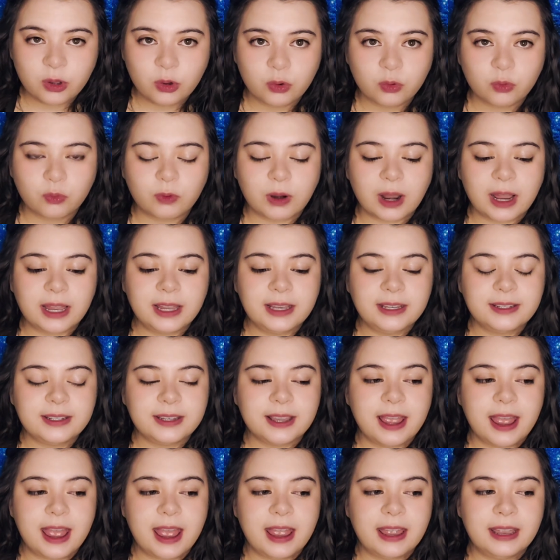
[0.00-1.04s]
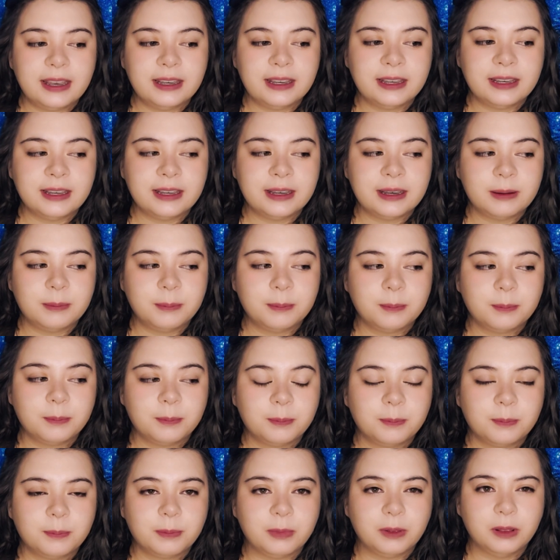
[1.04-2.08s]
right, and
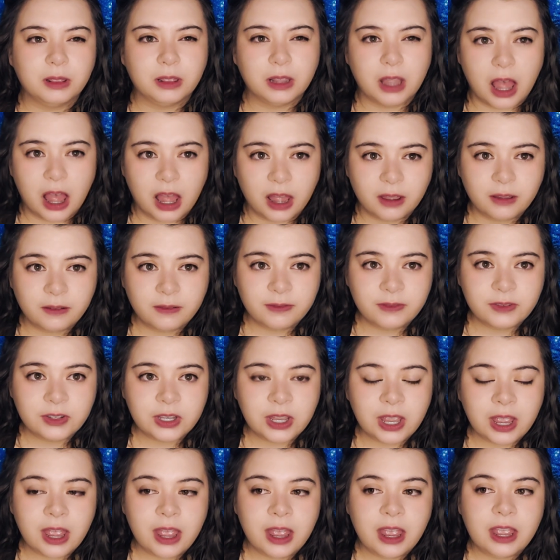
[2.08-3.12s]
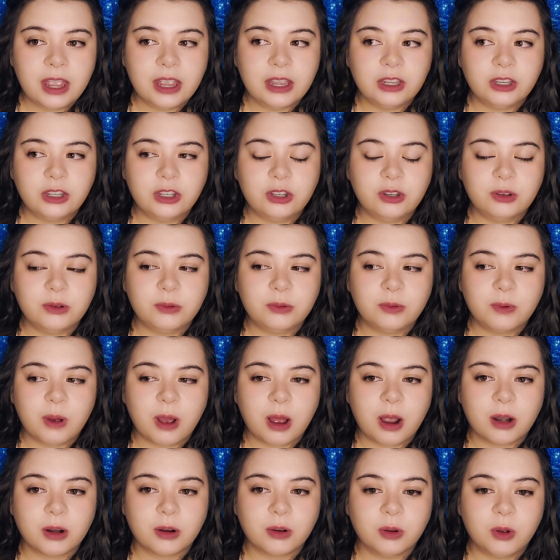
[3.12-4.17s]
loved, you
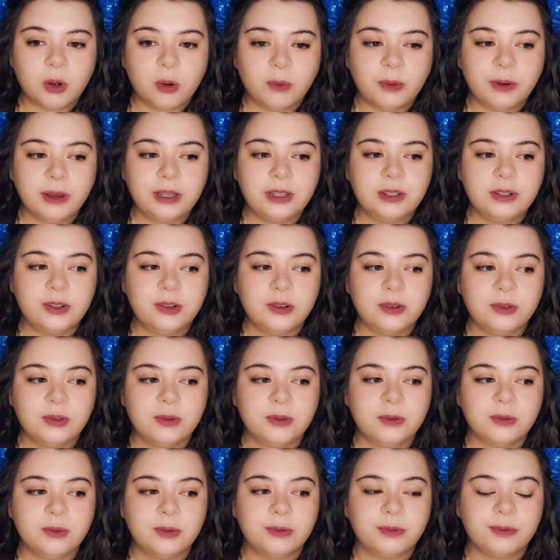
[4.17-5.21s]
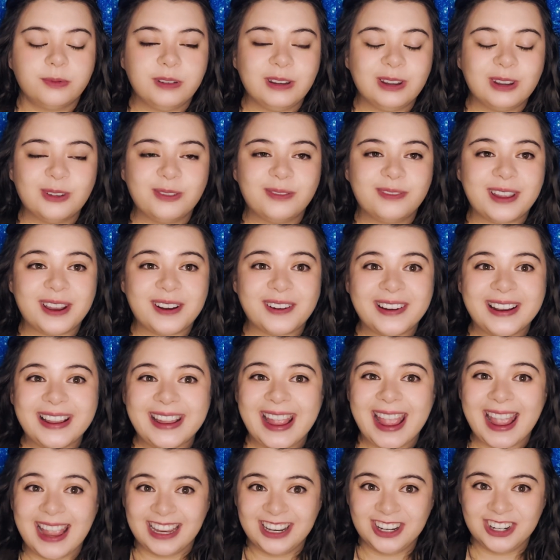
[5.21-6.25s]
are going to feel
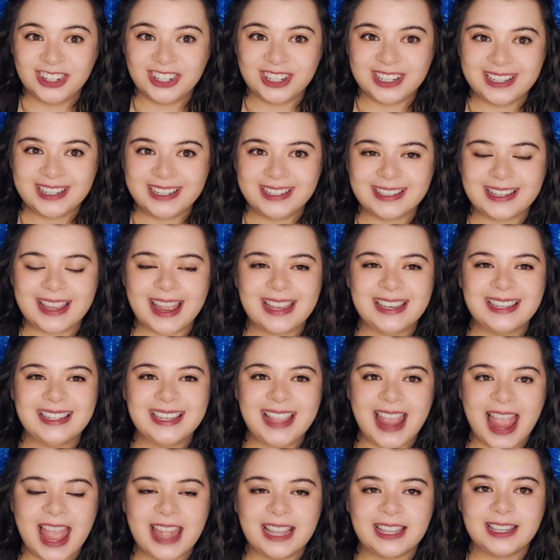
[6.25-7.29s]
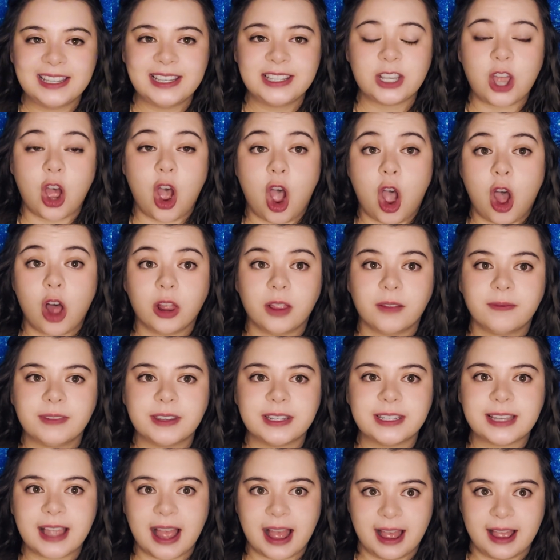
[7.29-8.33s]
very anxious and tense all of
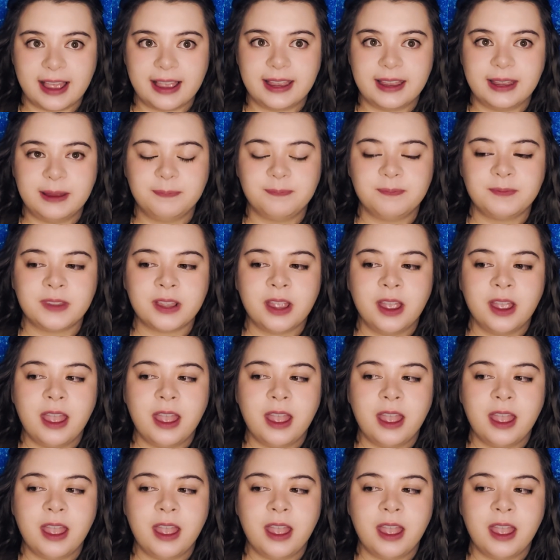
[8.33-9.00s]
the time.